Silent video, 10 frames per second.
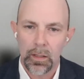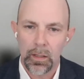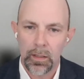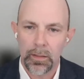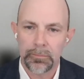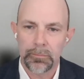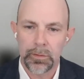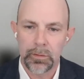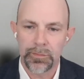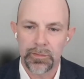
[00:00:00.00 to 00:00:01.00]
uh, you
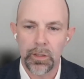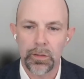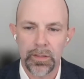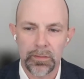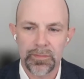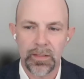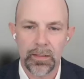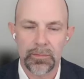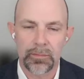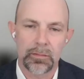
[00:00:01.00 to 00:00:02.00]
know, security
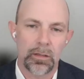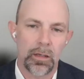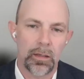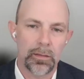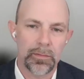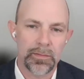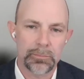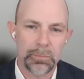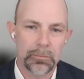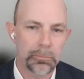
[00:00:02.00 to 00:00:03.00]
stance uh,
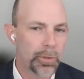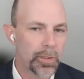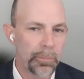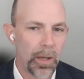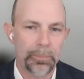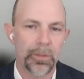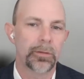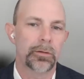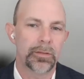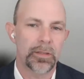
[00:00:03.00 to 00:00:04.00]
that's been pretty
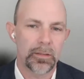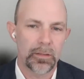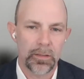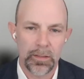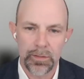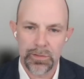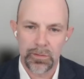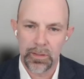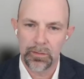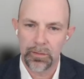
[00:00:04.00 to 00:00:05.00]
popular in the uh,
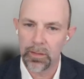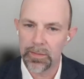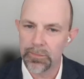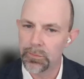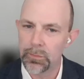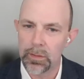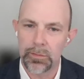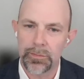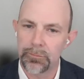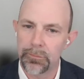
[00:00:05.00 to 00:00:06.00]
industry here the last few
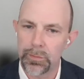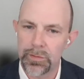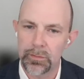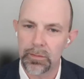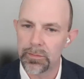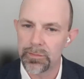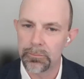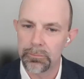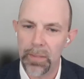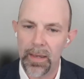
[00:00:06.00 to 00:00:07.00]
years. Unfortunately, there's
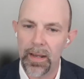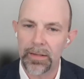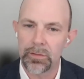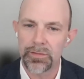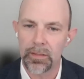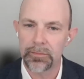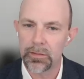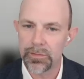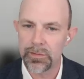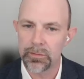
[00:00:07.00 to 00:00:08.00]
some bad actors out
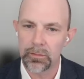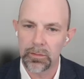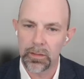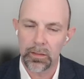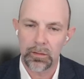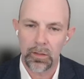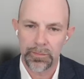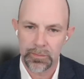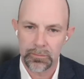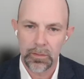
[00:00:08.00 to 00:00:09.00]
there still
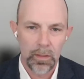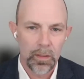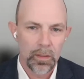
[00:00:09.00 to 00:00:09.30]
causing